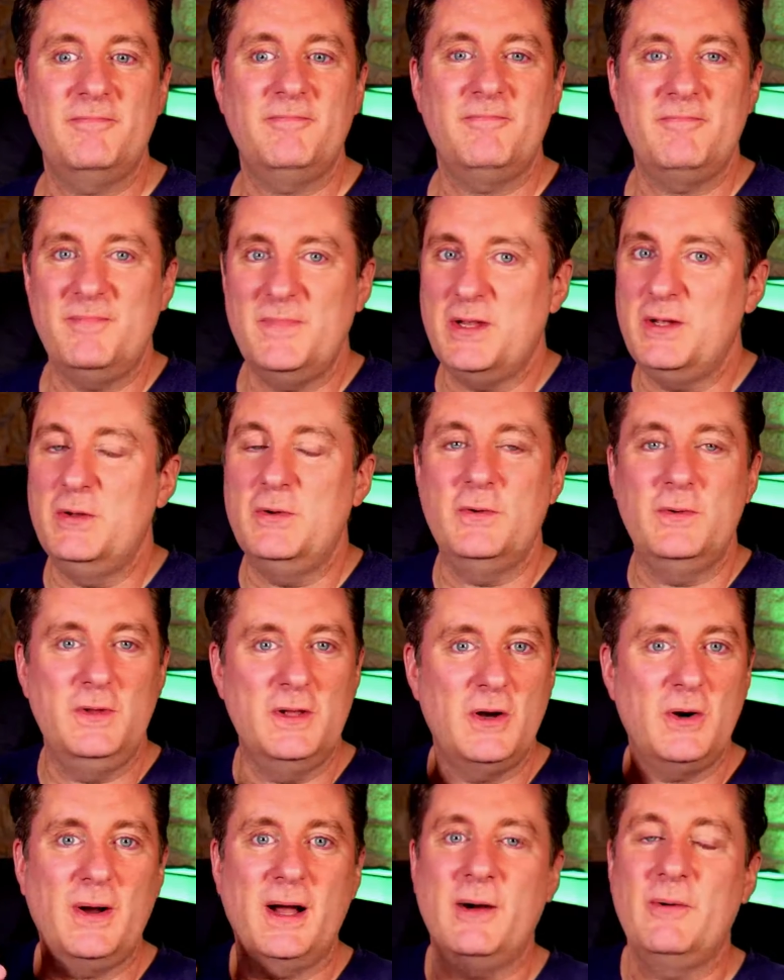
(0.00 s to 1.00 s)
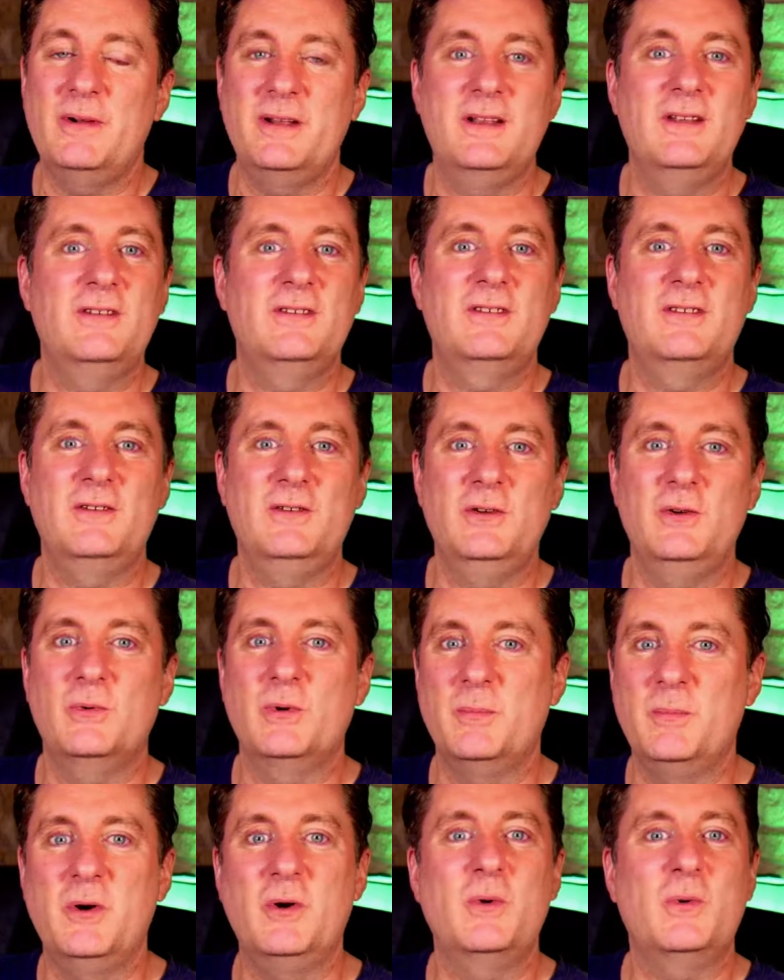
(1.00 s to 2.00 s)
you know how it is to do
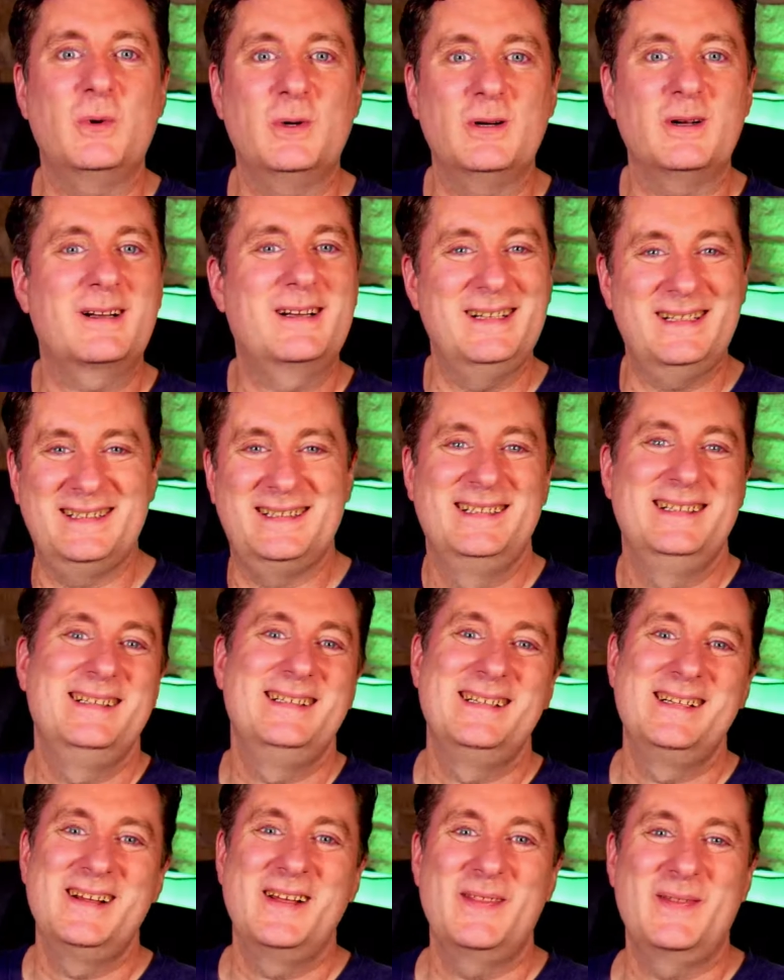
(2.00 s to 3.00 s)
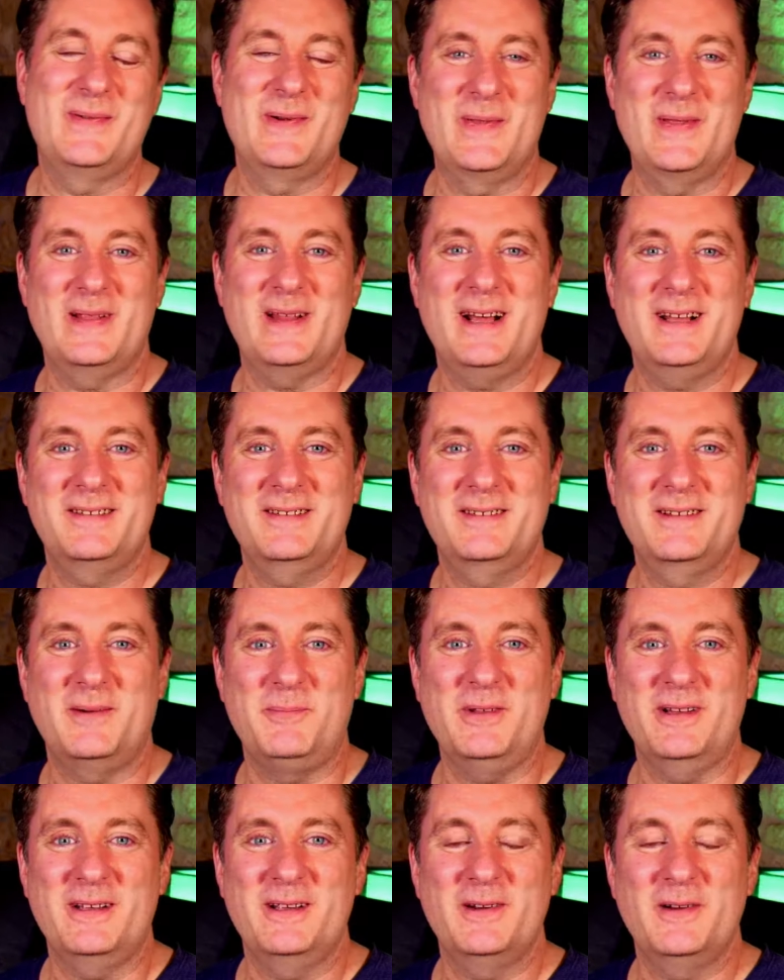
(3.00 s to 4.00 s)
remote work through the last
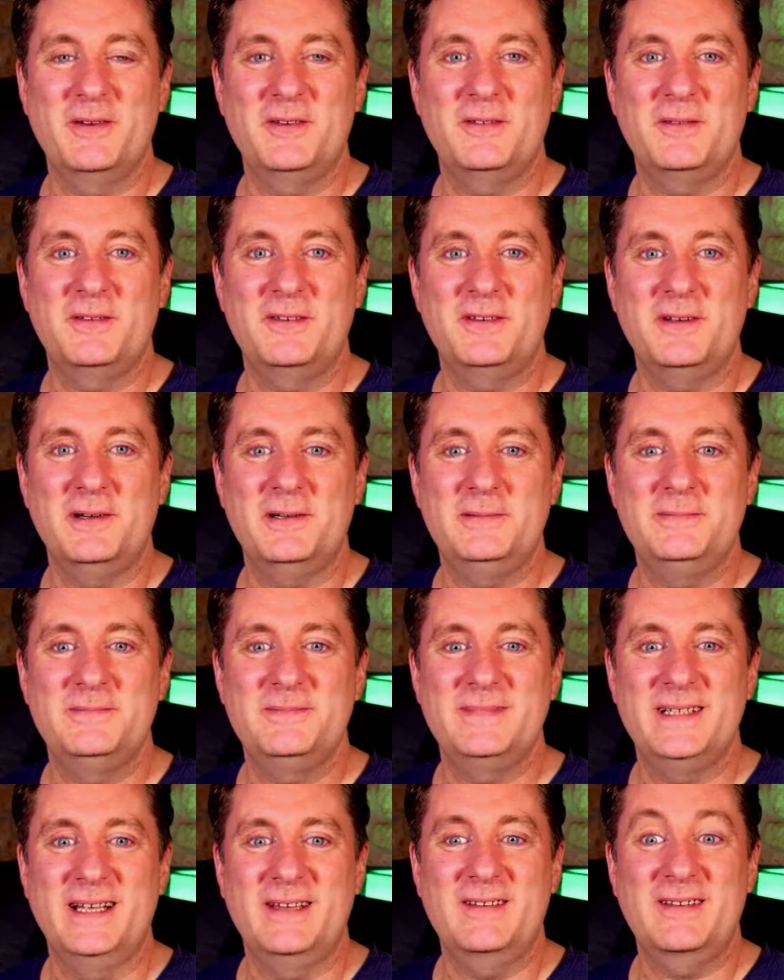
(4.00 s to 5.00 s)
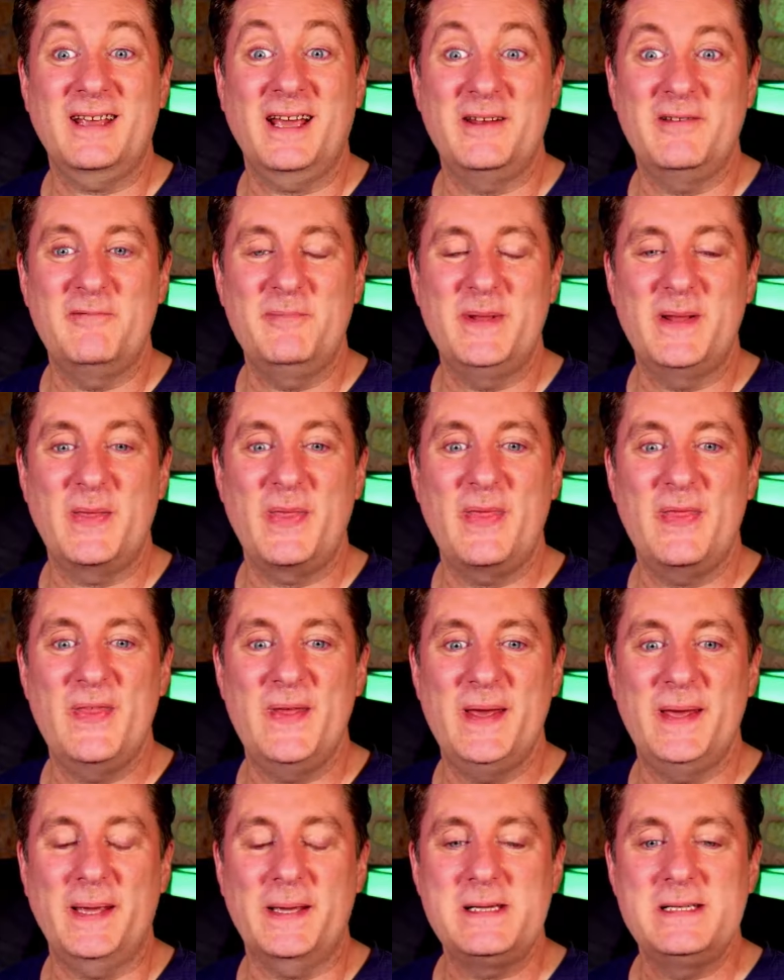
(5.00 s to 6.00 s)
couple of years, so it's kind of been a
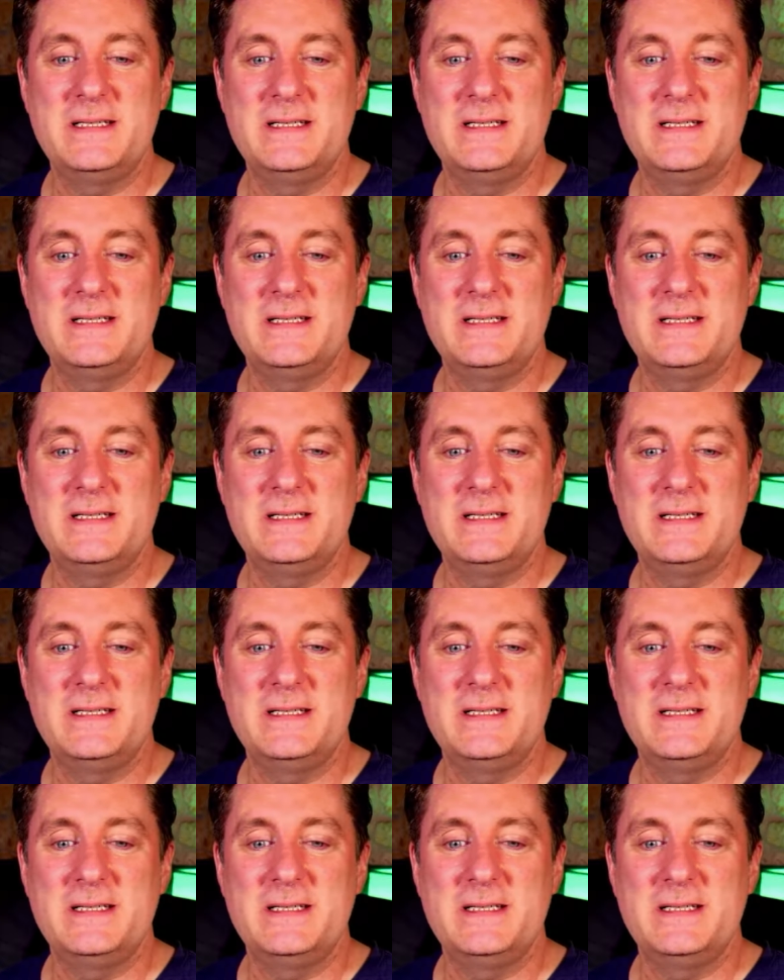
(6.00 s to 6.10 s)
thing.